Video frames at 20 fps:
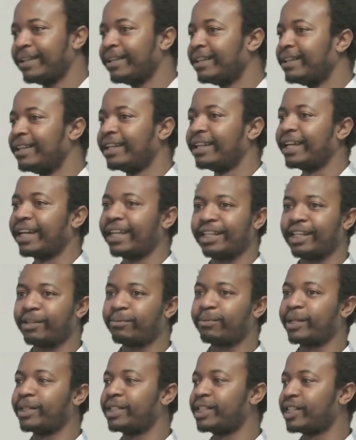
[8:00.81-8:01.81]
then like get
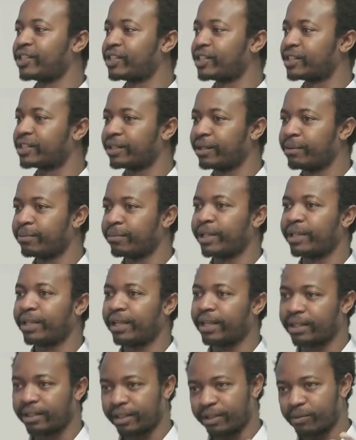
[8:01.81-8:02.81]
predictions. But
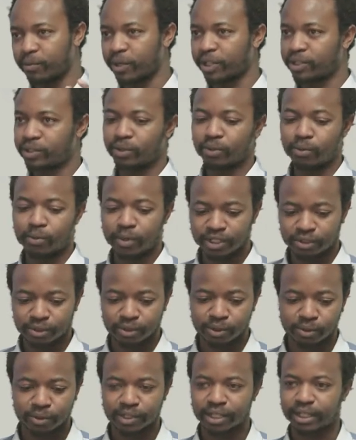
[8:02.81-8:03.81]
then once you want to
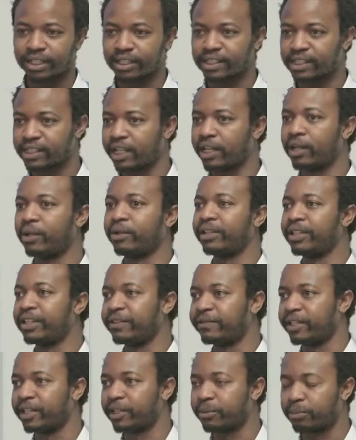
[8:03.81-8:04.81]
do that at scale and
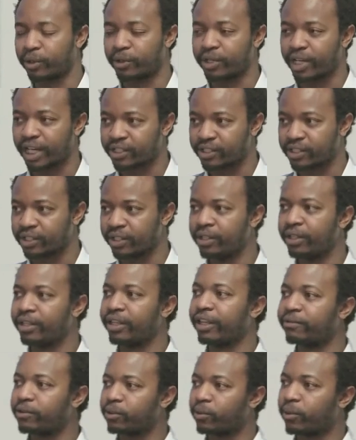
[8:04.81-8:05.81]
even at production,
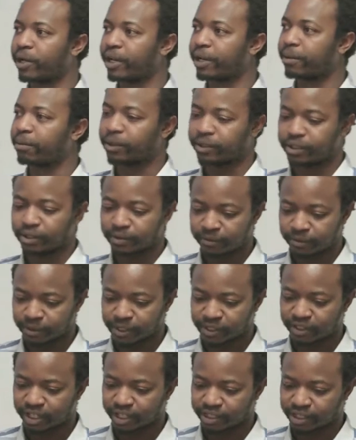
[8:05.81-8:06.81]
you have to worry about the
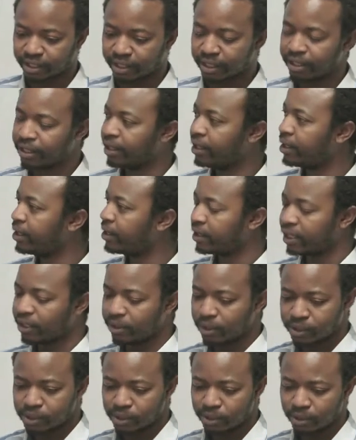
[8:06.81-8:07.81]
infrastructure. Then
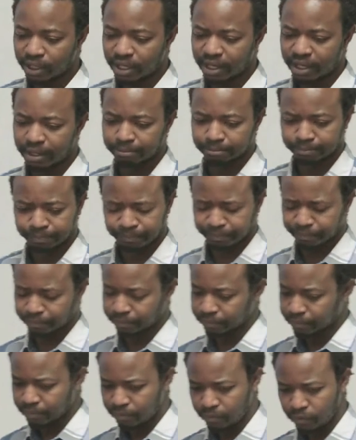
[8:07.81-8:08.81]
also um,
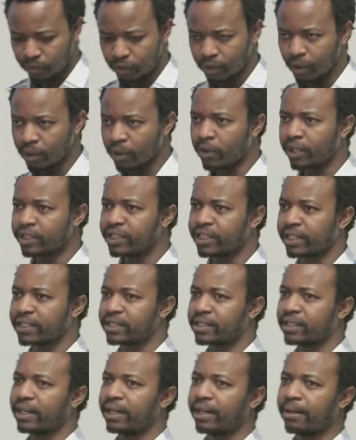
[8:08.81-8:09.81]

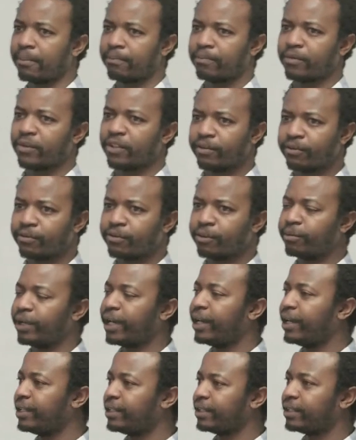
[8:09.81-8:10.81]
context. Uh, from
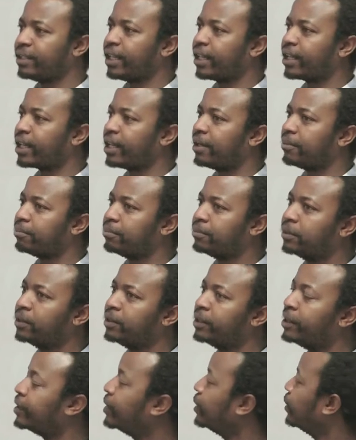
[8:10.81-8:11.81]
my like um,
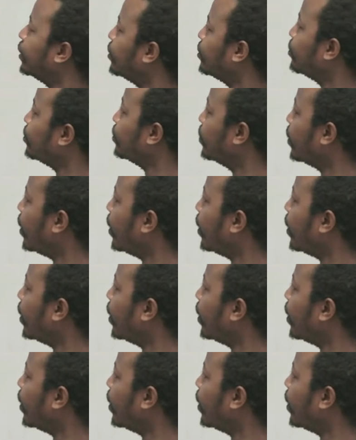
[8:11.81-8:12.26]
uh,